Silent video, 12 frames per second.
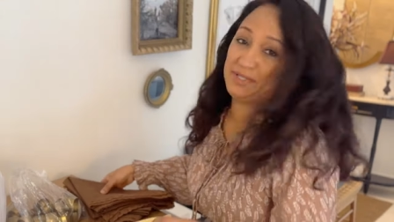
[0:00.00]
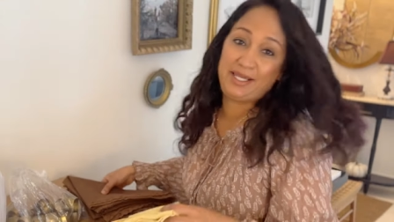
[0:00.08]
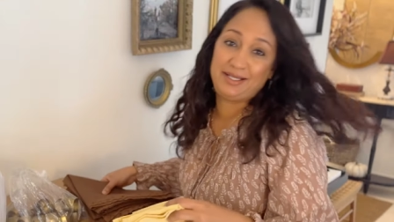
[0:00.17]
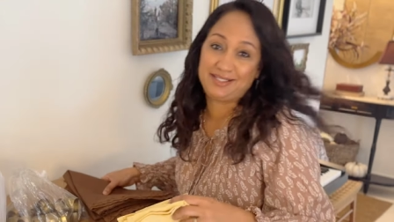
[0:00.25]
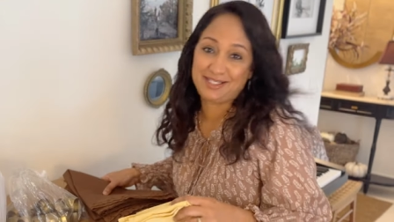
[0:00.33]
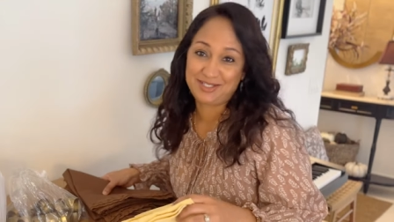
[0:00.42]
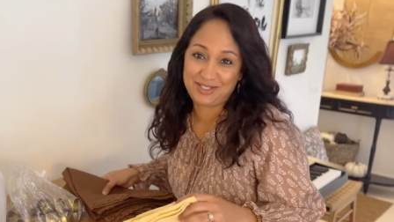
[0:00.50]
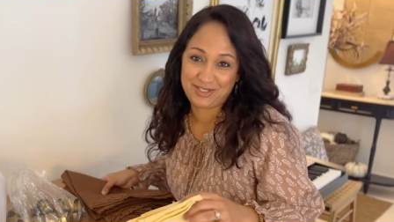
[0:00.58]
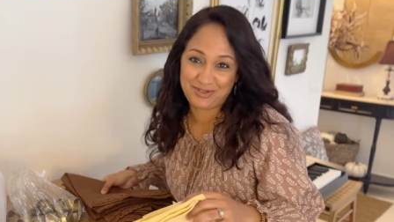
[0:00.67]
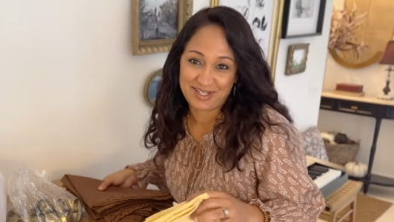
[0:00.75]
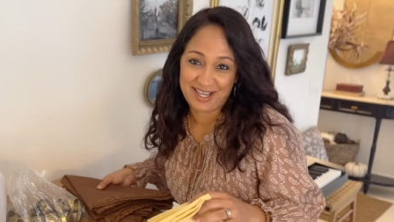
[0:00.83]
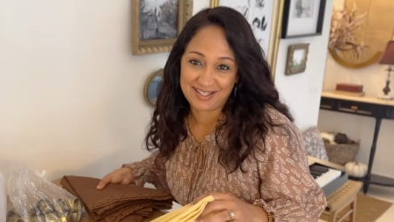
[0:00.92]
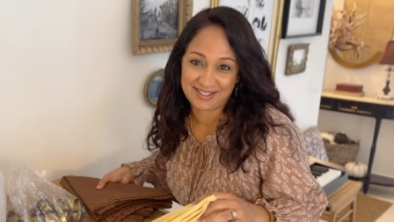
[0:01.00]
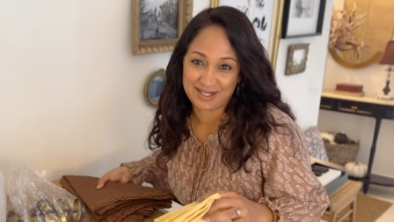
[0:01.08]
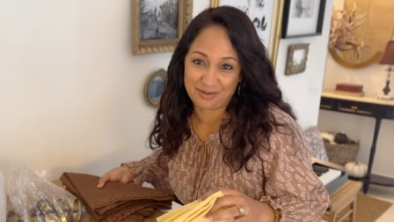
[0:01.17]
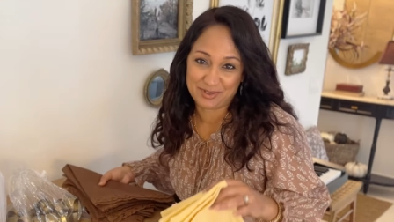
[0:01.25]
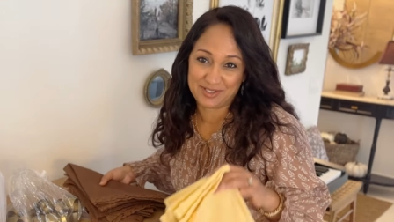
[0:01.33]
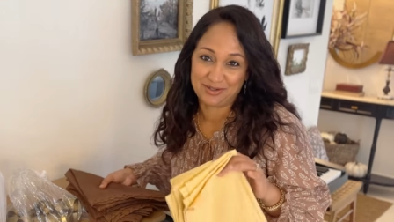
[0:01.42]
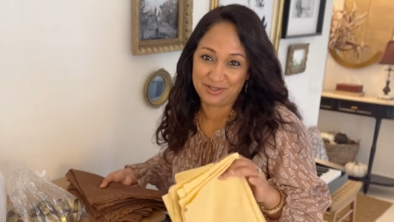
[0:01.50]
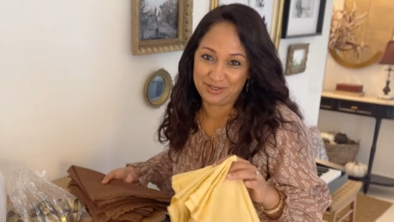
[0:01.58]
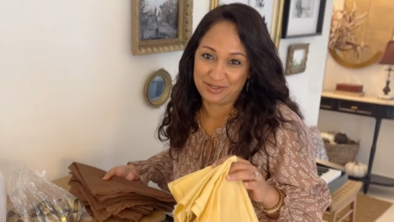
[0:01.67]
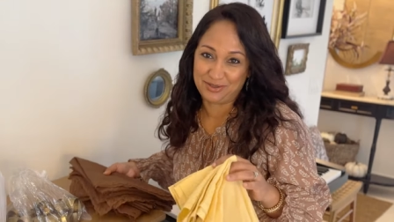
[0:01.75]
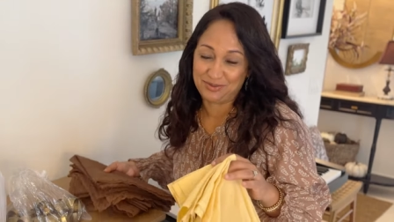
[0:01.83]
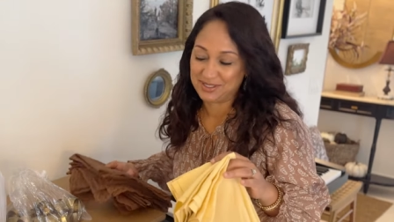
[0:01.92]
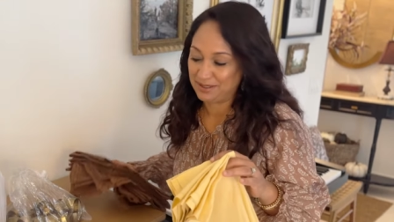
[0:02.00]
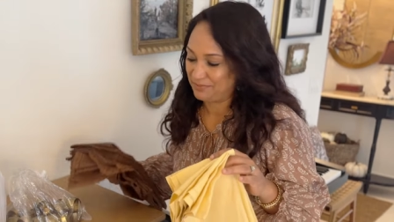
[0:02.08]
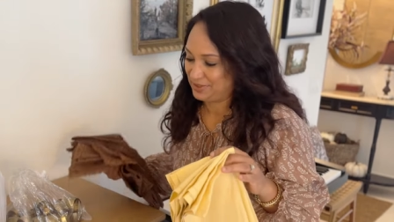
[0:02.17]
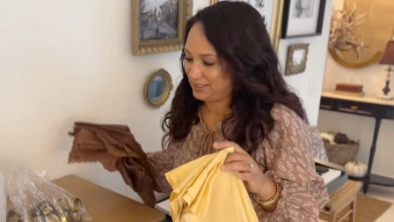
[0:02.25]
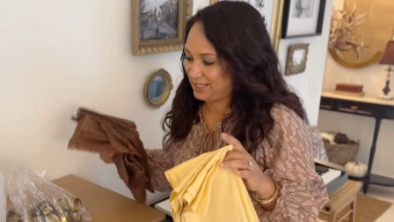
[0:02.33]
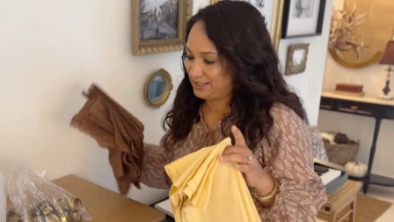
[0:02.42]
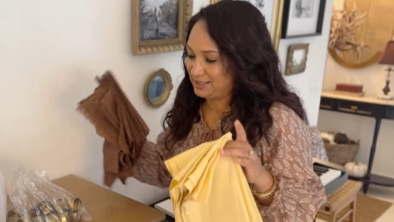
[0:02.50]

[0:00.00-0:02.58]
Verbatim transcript: hinting to you guys that I was gonna do something like